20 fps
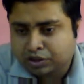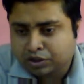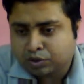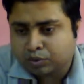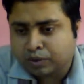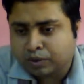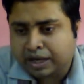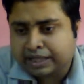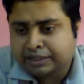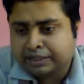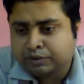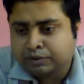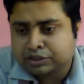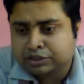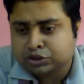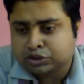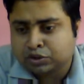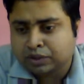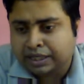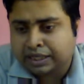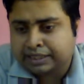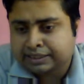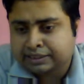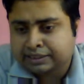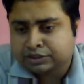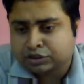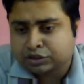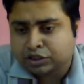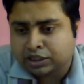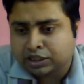Why you are so idle,
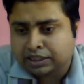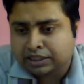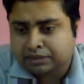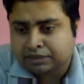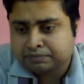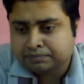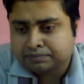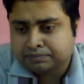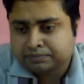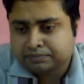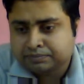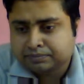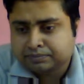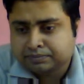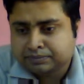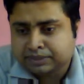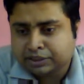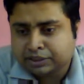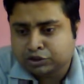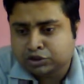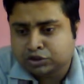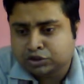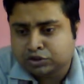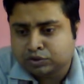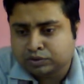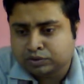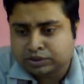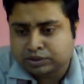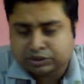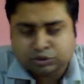Shukanna? You
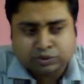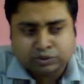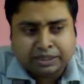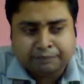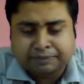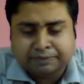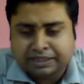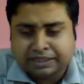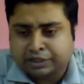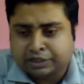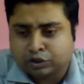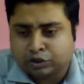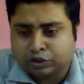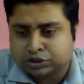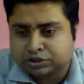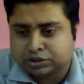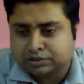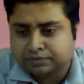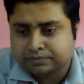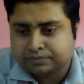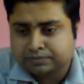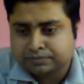should have taken notes.